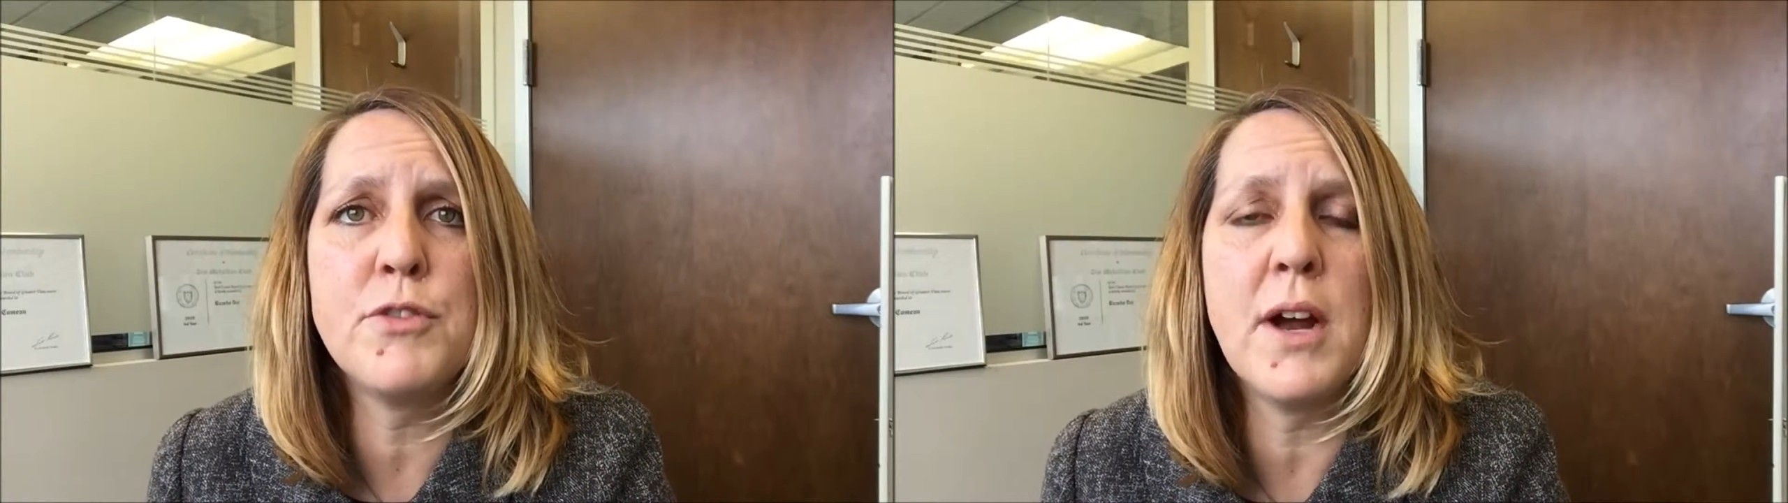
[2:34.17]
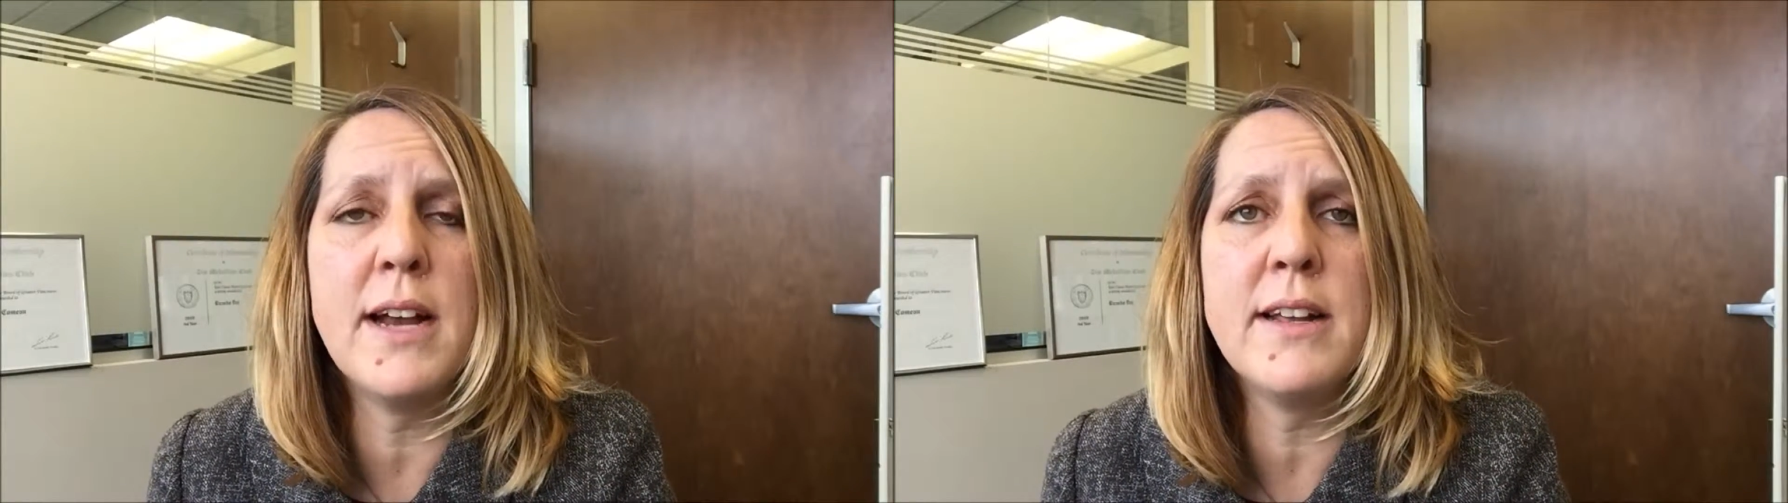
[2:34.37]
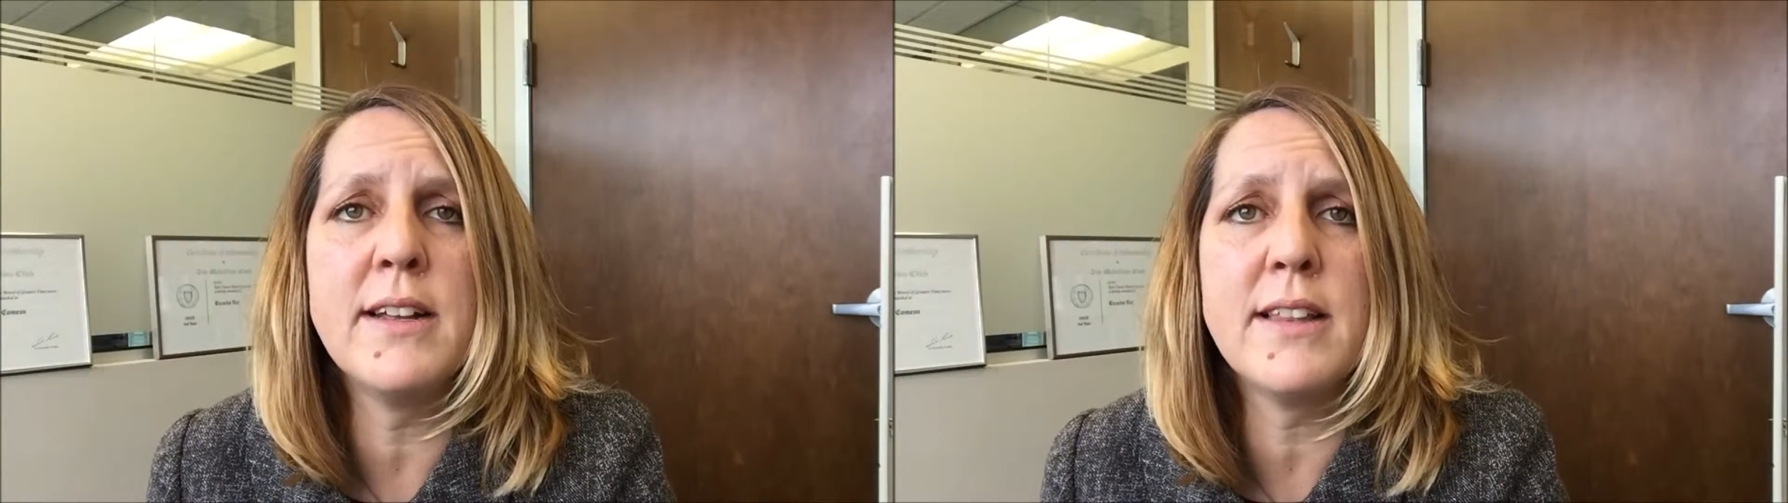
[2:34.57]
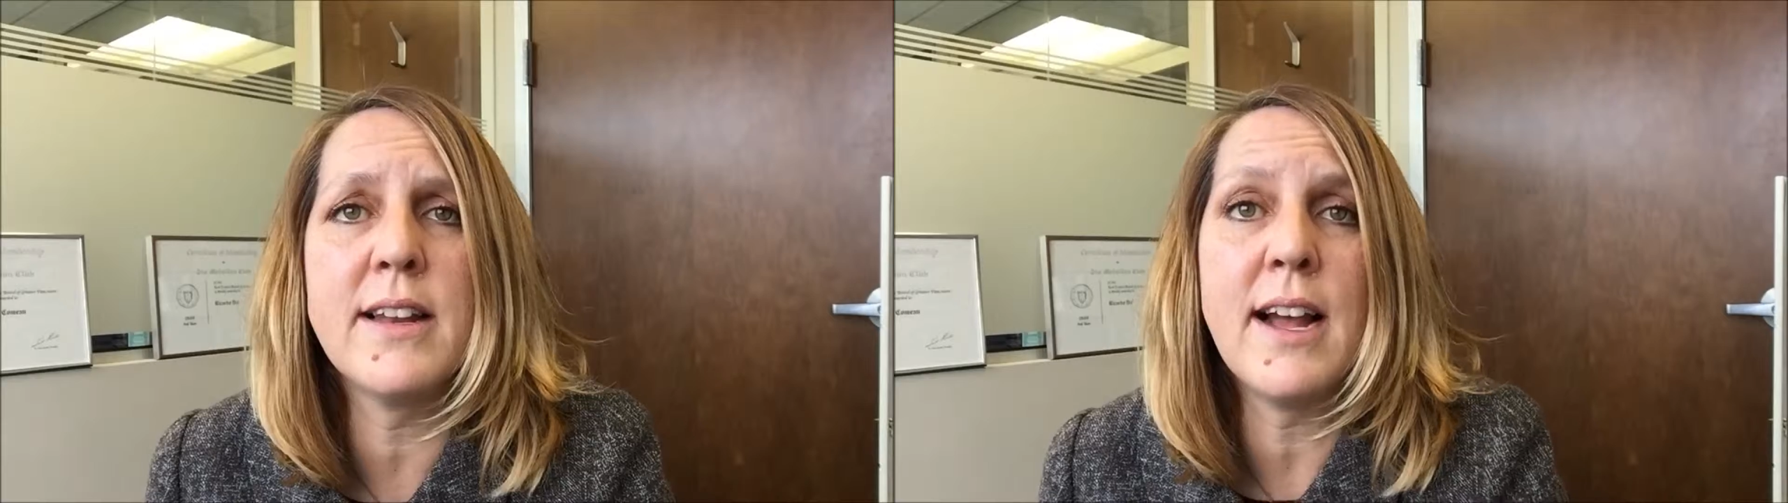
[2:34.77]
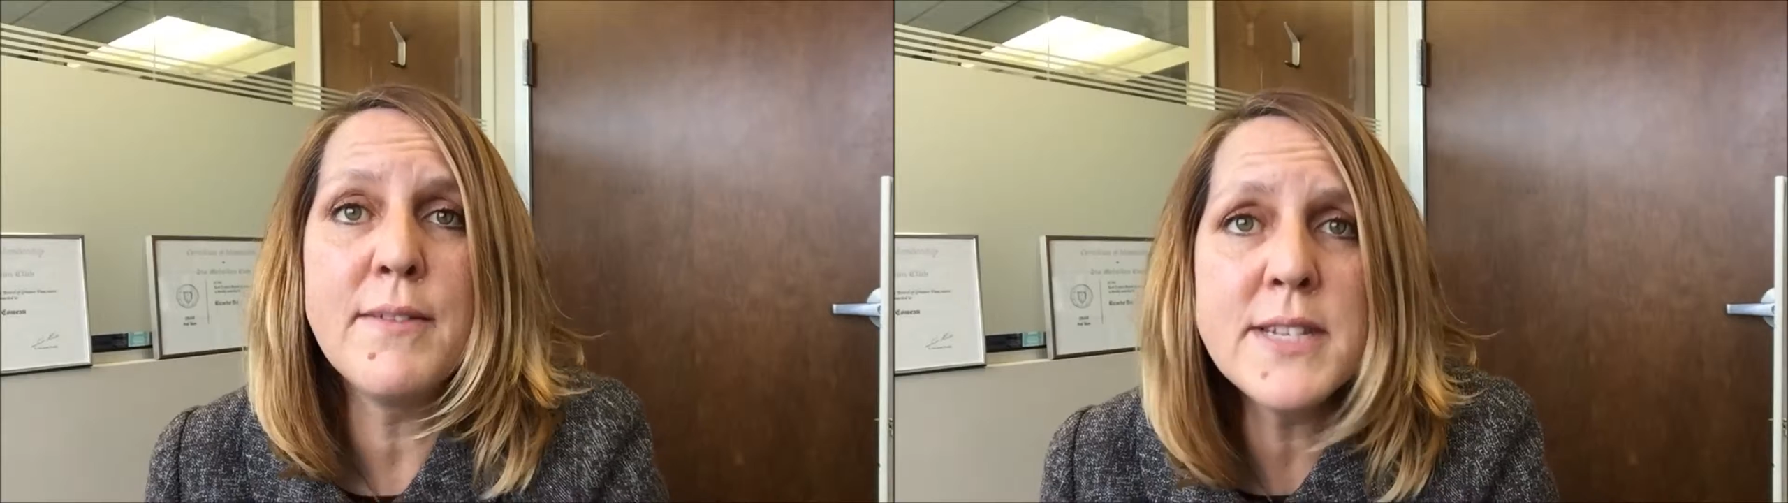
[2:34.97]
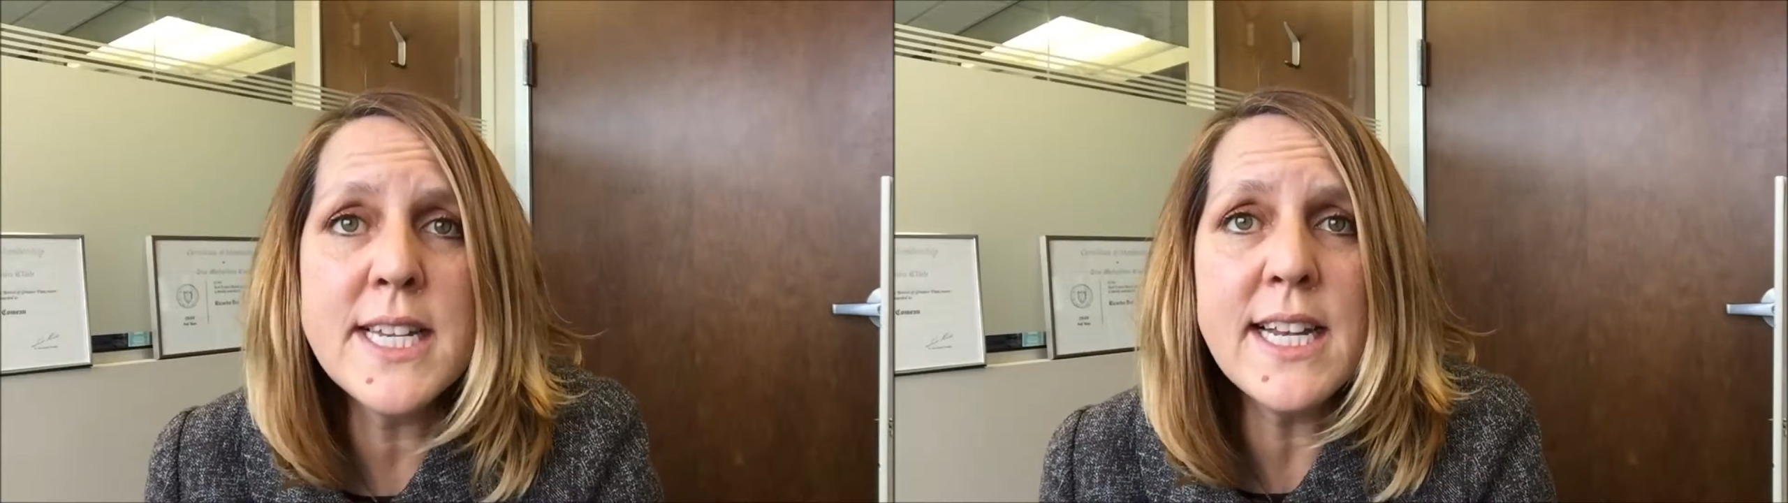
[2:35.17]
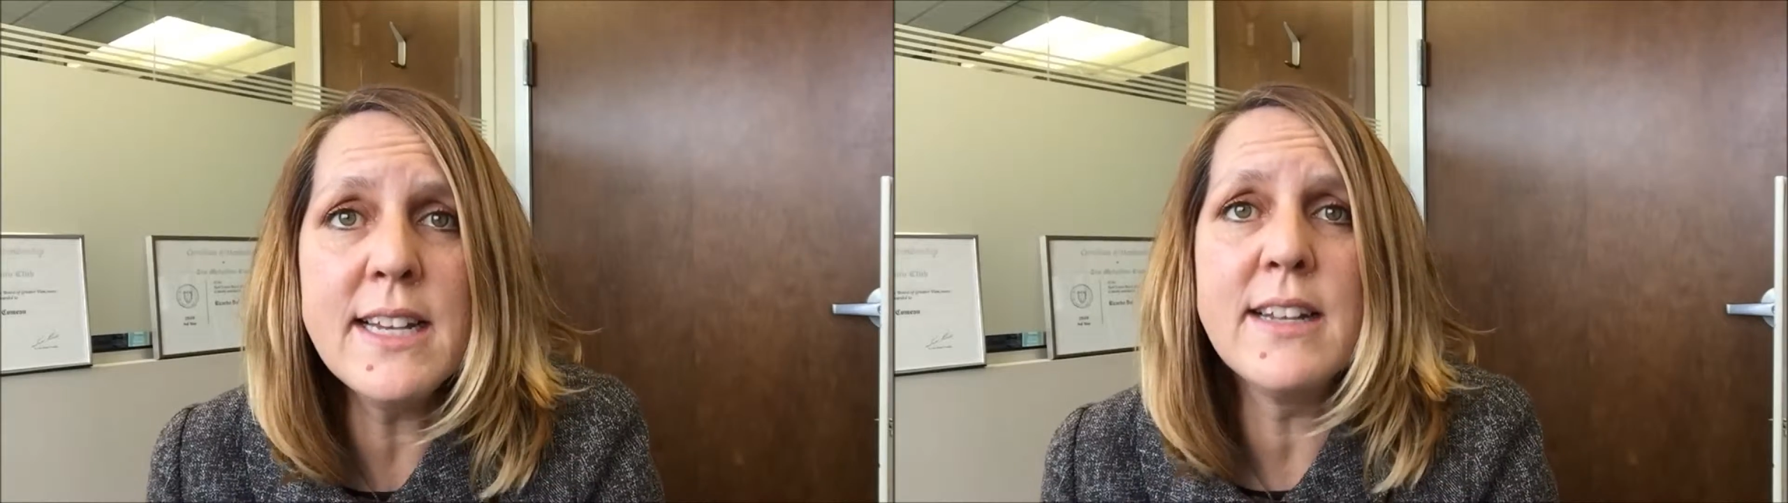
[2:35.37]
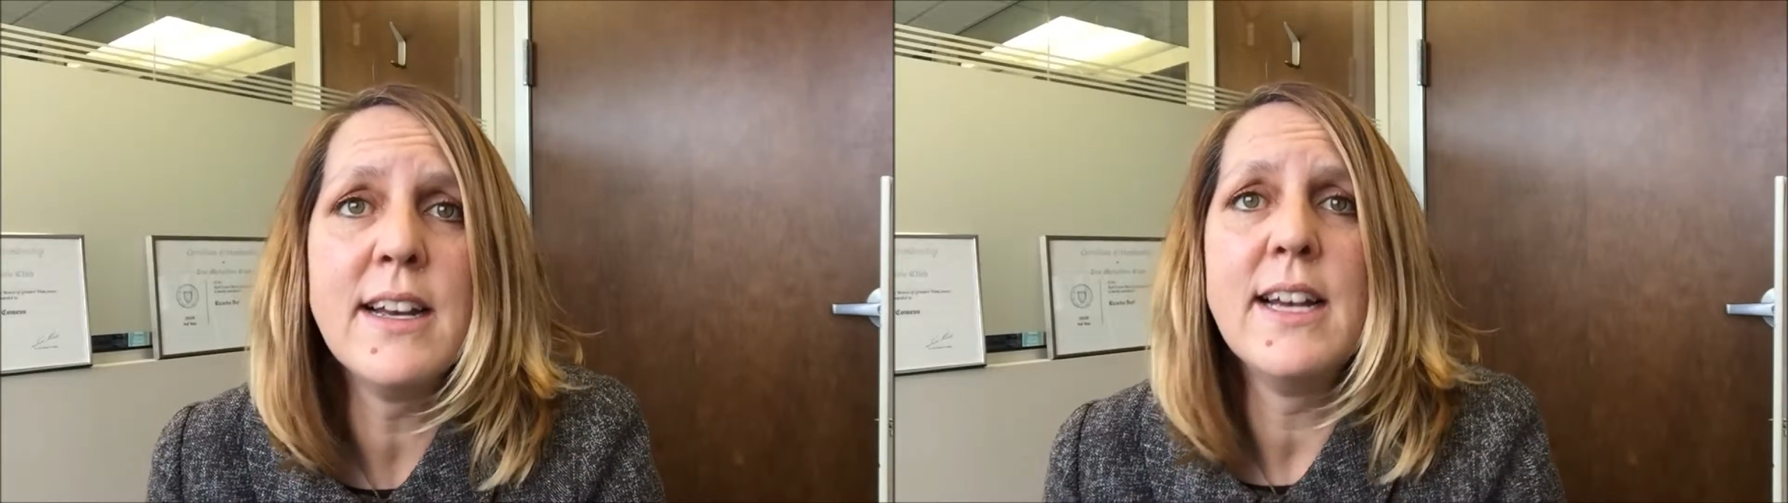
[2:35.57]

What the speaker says: tried it that I've seen.